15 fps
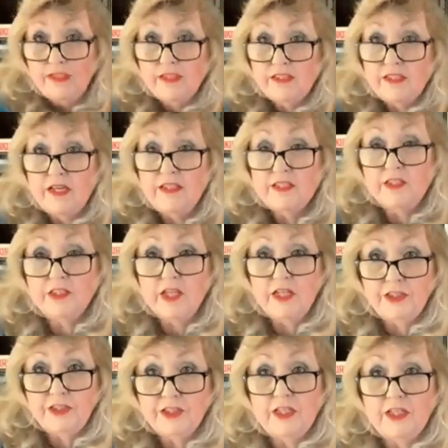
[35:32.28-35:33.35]
us,
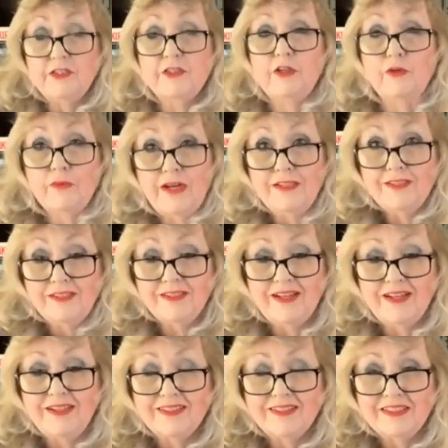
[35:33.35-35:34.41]
touches us, caresses
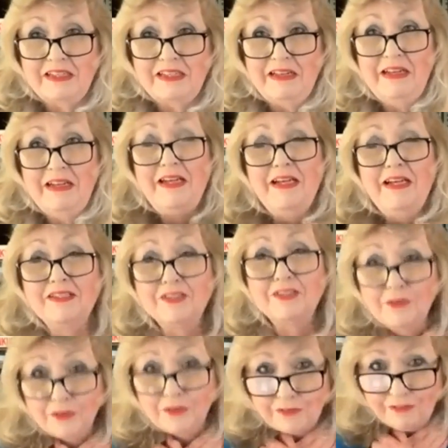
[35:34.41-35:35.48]
us, it's a
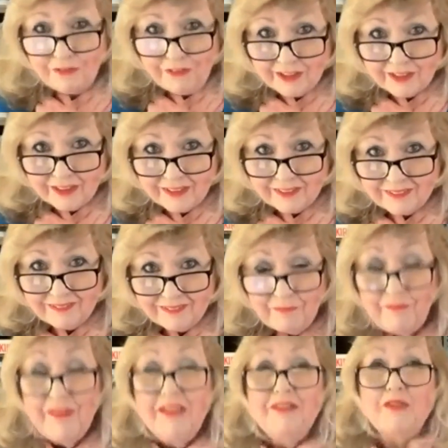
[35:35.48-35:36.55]
good feeling.
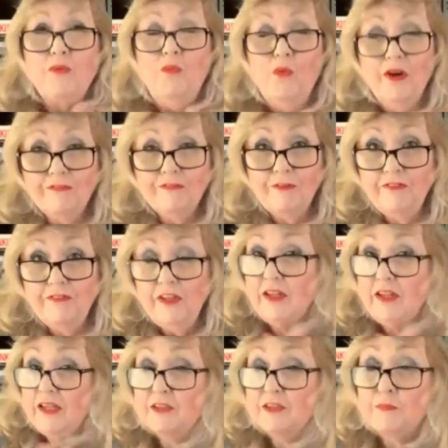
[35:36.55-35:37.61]
It's a wonderful
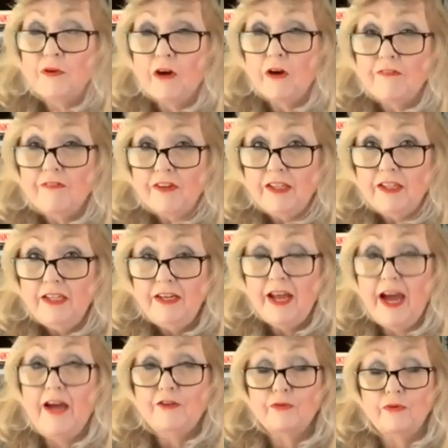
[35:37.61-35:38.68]
feeling. It's perfectly
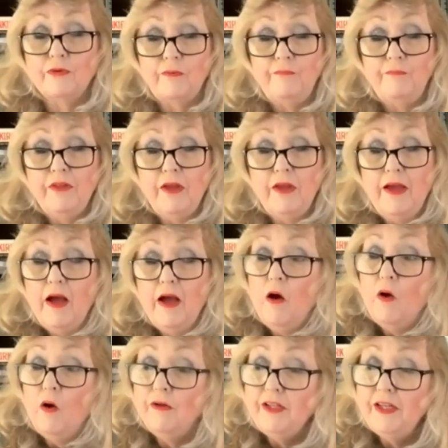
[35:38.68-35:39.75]
natural.
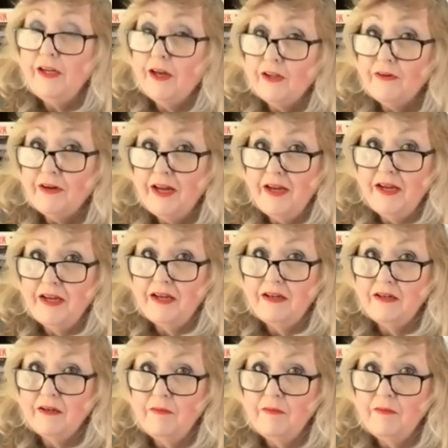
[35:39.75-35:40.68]
On the other hand,